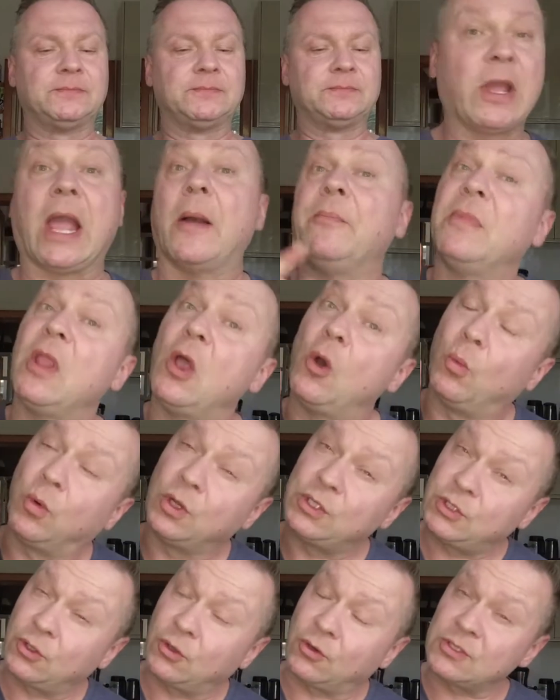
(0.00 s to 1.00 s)
Oh yeah,
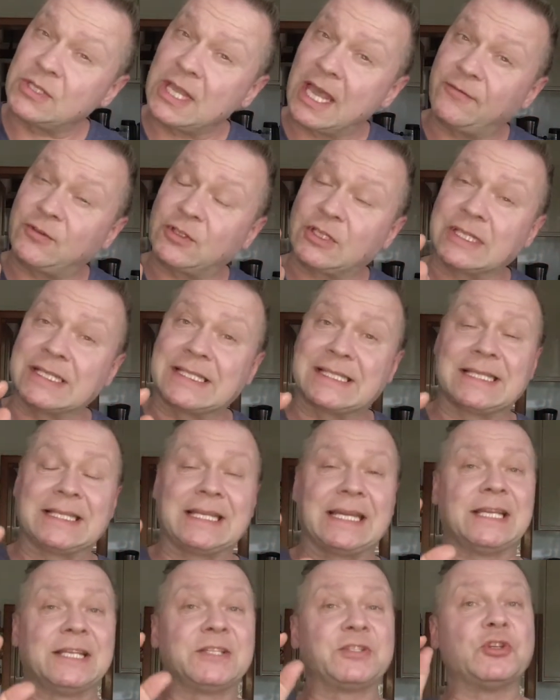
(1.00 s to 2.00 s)
what you also have to
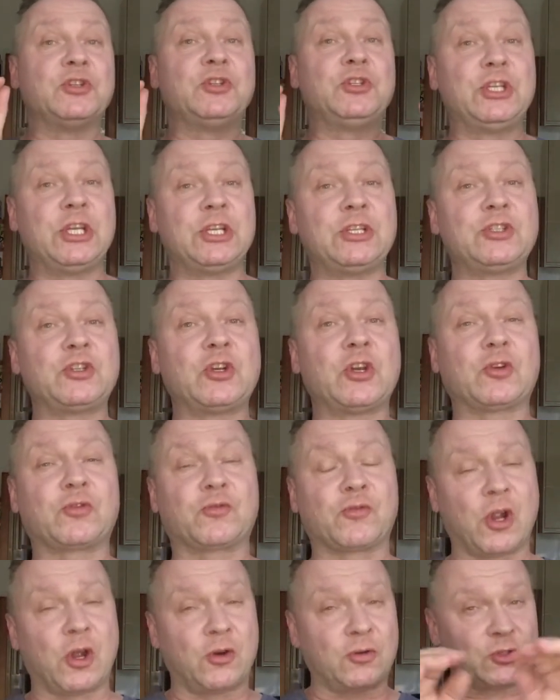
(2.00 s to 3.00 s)
consider is ginger
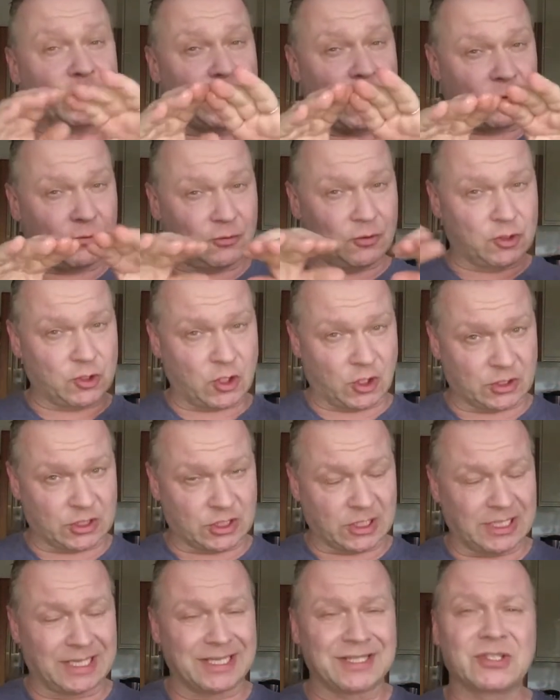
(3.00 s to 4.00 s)
grows
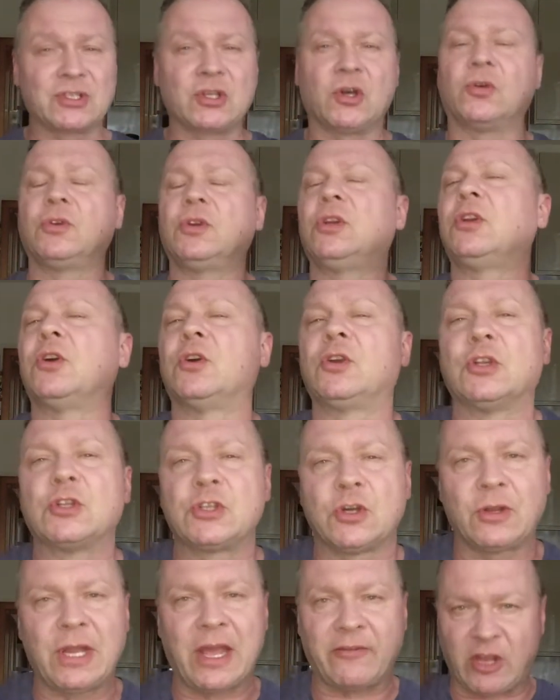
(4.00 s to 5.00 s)
horizontally. So, you know, you
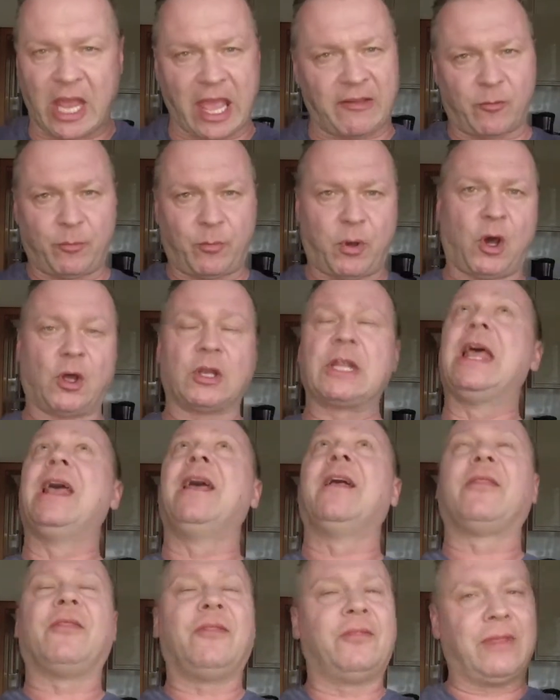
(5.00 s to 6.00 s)
don't have to have a pot
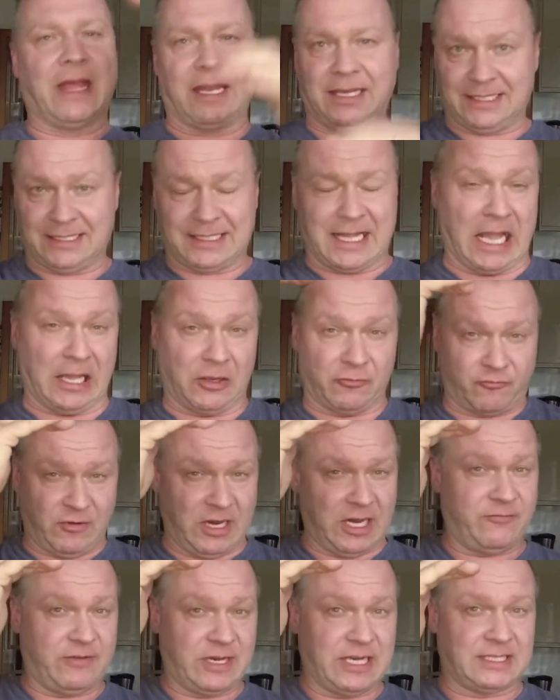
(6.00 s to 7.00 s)
that is like
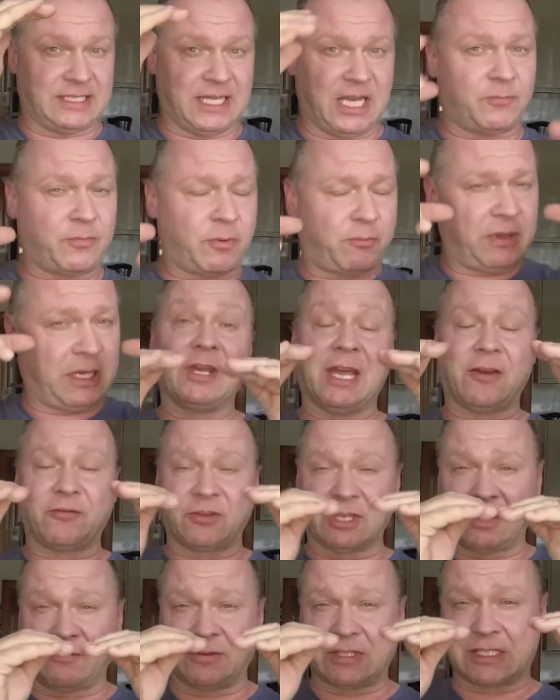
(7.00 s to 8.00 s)
really, really deep, but you have
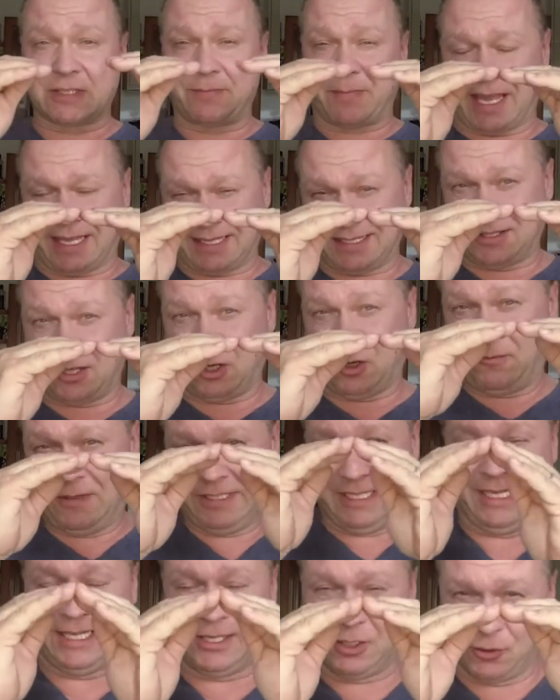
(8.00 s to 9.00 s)
to give it space so that
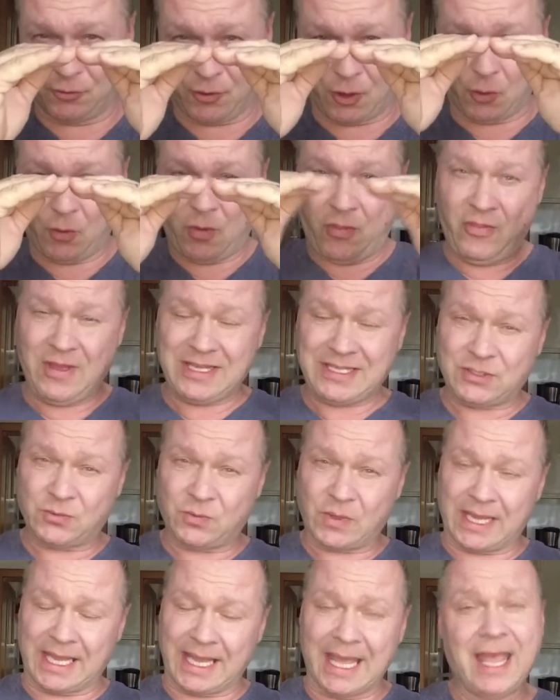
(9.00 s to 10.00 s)
it can grow this
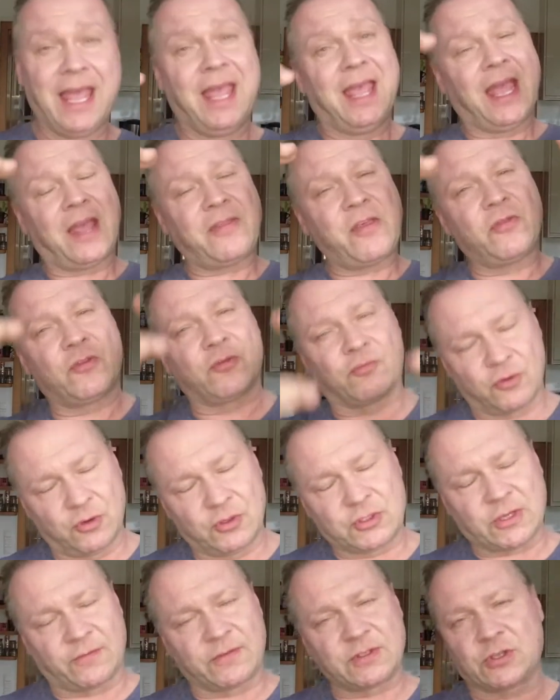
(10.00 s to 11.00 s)
way. And then the
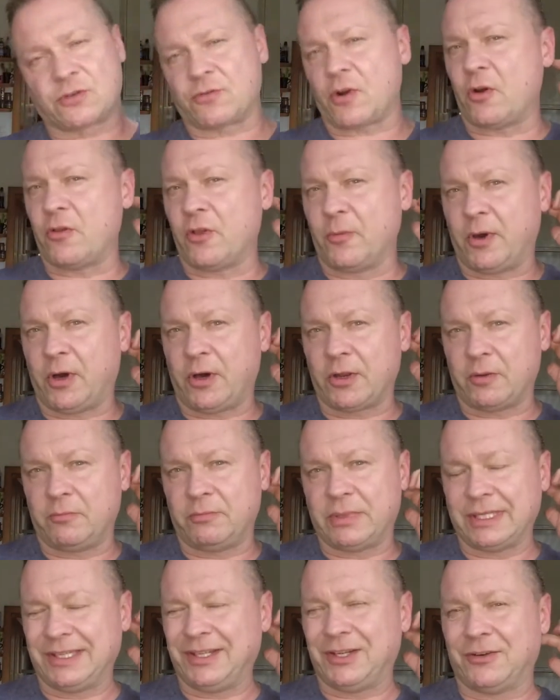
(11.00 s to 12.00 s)
roots obviously grow on the bottom,
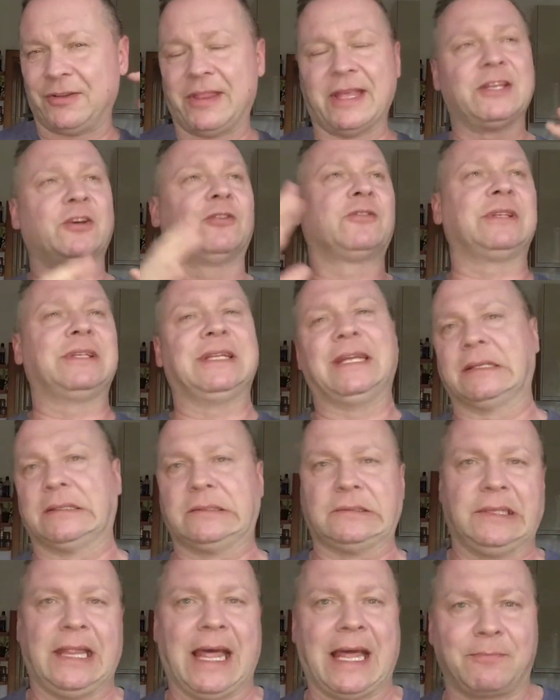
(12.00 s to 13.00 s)
but you know, they don't need
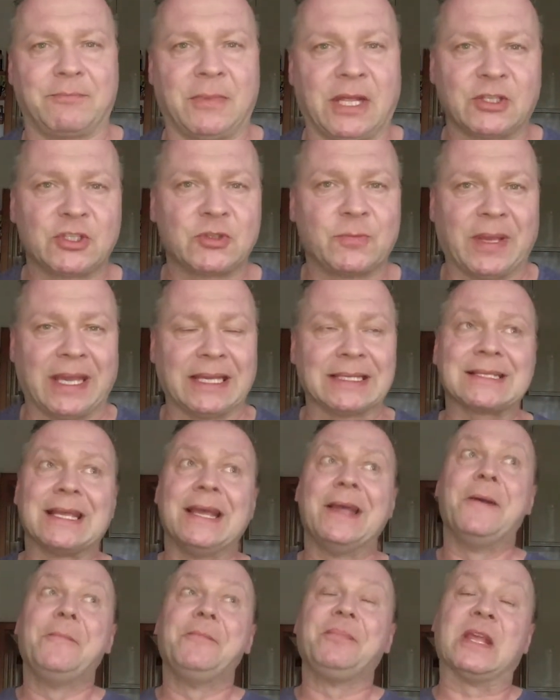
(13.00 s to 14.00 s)
that much space.
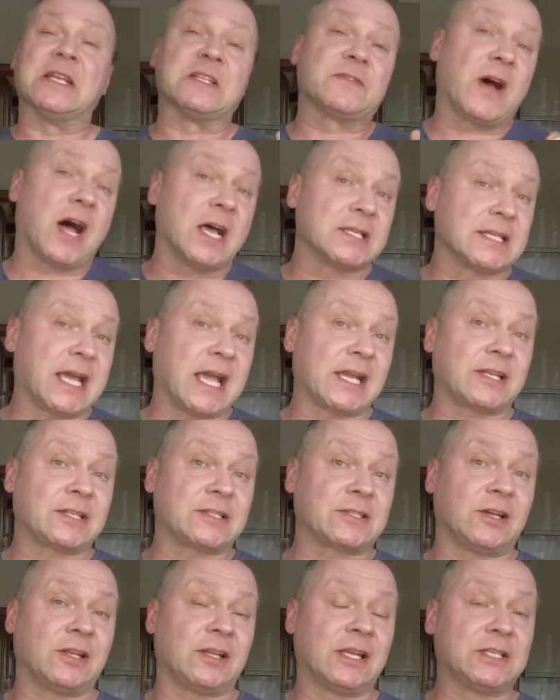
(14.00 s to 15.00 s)
As far as I'm
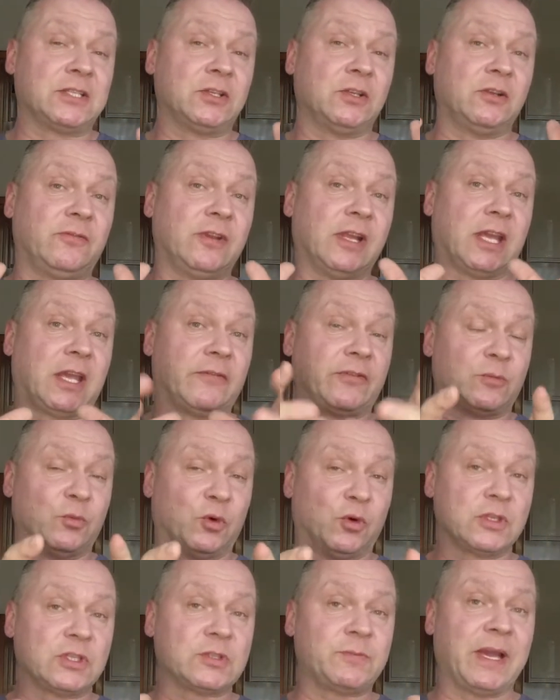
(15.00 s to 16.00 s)
concerned, you're to give it
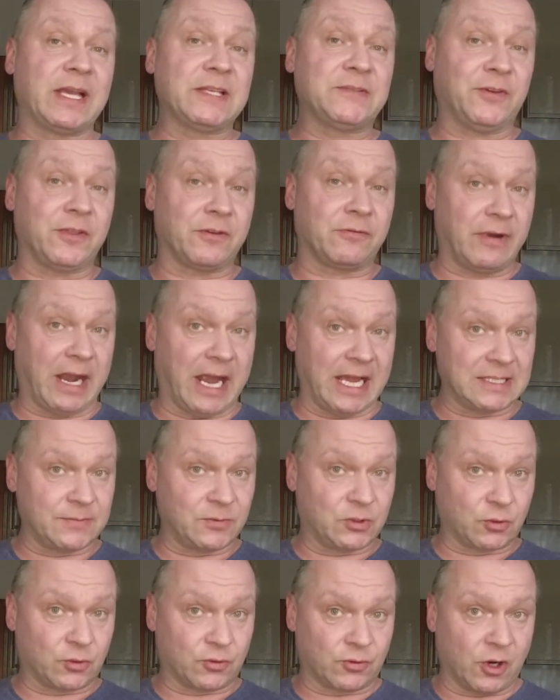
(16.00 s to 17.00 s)
more space for the
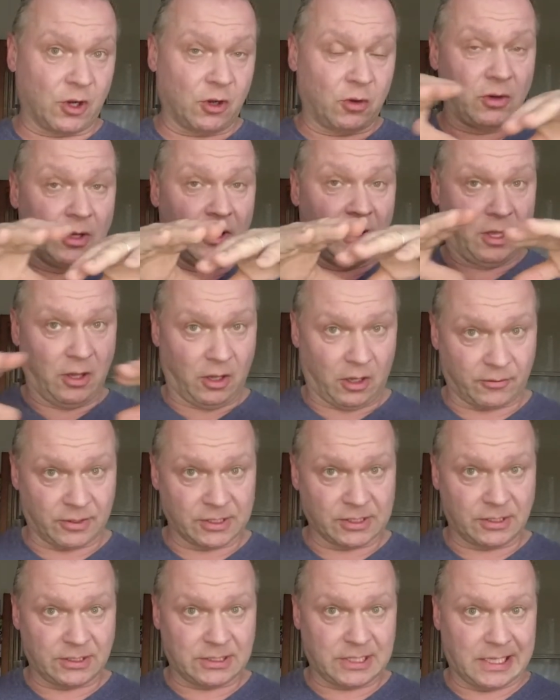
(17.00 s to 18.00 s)
rhizome to grow
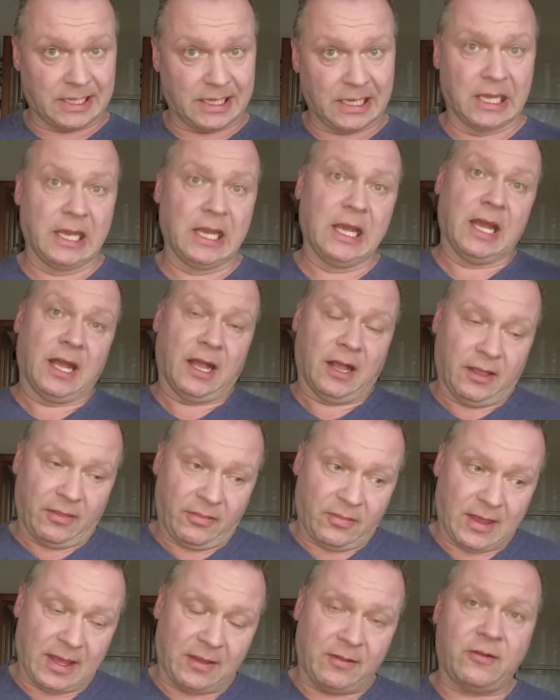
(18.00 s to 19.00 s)
horizontally
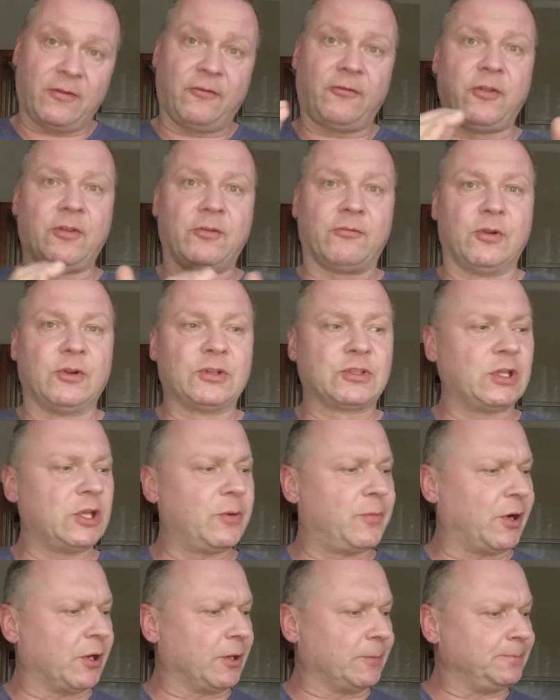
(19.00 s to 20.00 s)
than for the roots on
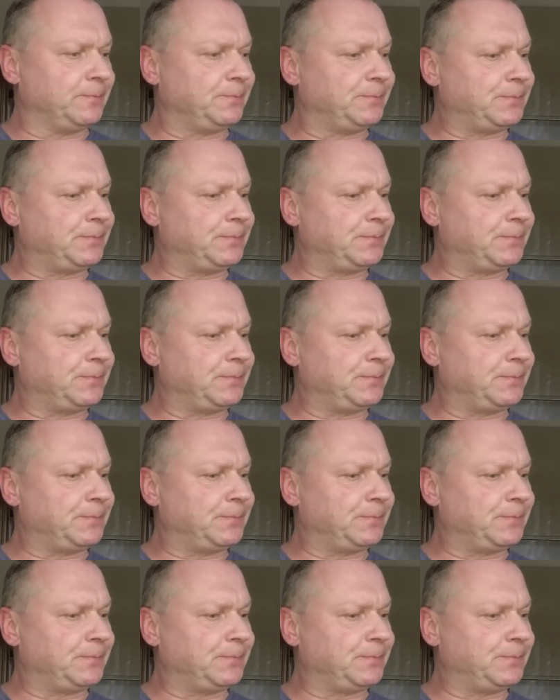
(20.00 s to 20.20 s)
the bottom.